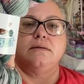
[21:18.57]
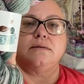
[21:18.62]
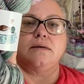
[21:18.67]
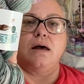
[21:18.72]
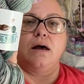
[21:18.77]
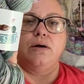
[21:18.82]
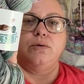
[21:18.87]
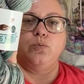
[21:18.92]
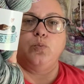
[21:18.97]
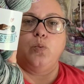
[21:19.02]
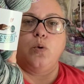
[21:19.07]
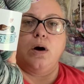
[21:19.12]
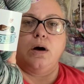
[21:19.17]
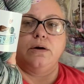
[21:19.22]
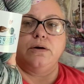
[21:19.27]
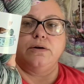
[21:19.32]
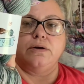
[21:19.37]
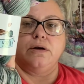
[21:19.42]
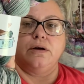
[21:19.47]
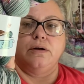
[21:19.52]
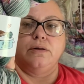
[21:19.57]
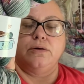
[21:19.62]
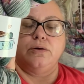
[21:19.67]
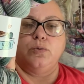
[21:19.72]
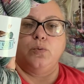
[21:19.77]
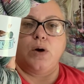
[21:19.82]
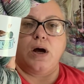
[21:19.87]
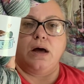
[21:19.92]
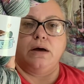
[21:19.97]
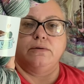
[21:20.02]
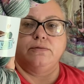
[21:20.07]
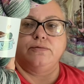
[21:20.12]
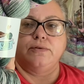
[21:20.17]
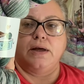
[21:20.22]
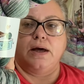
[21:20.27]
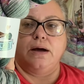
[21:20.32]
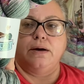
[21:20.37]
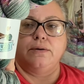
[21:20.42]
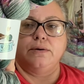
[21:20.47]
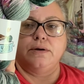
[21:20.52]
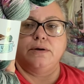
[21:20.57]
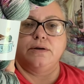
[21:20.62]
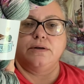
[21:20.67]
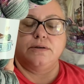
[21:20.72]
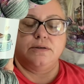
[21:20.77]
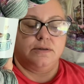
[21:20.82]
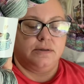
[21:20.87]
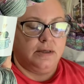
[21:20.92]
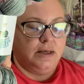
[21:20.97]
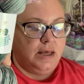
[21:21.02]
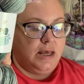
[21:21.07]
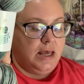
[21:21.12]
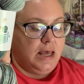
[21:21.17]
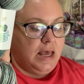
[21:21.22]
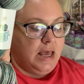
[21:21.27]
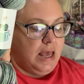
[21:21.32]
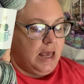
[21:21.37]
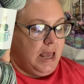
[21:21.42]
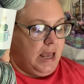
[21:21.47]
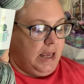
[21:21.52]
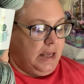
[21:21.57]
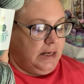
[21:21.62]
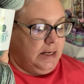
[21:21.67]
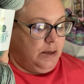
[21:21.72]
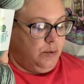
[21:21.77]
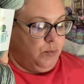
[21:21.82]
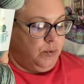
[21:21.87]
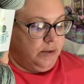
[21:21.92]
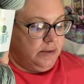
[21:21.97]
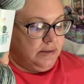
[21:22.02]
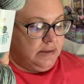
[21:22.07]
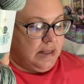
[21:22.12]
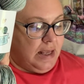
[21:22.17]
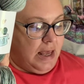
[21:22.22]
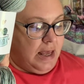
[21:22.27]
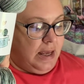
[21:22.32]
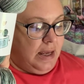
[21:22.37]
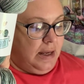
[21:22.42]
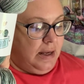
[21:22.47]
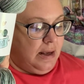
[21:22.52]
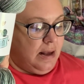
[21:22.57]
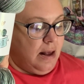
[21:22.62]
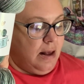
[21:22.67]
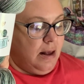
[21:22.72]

called Watercolor Wildflowers, and it was a